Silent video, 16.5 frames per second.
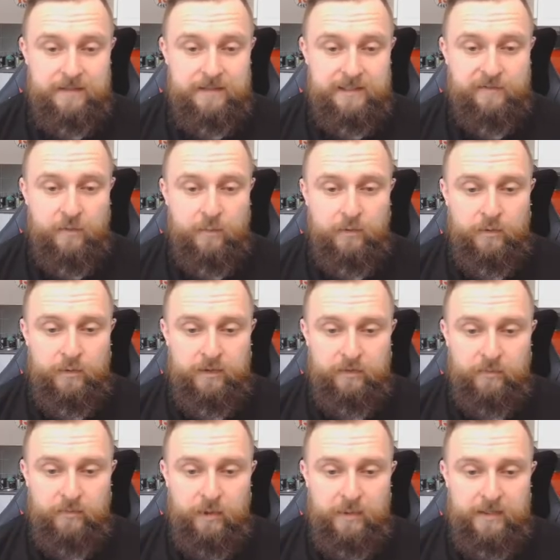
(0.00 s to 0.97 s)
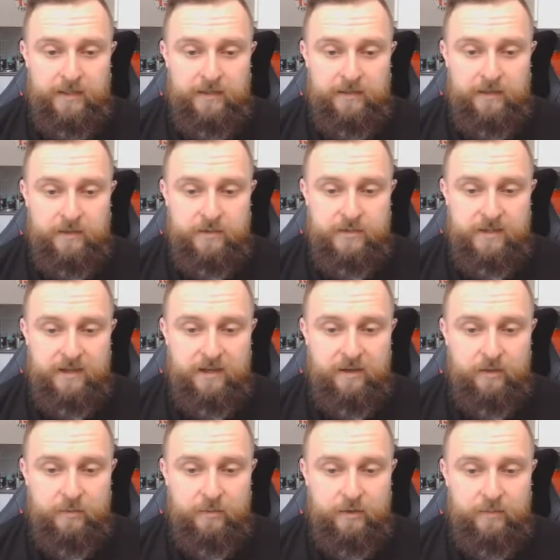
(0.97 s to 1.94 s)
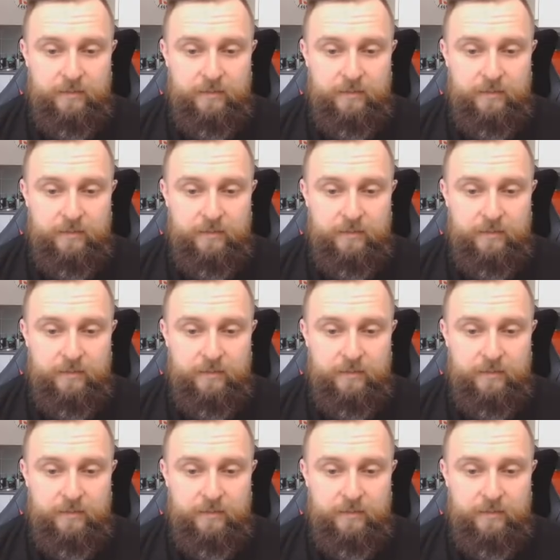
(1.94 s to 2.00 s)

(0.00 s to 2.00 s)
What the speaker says: Liverpool with a throw in here goes to Almo,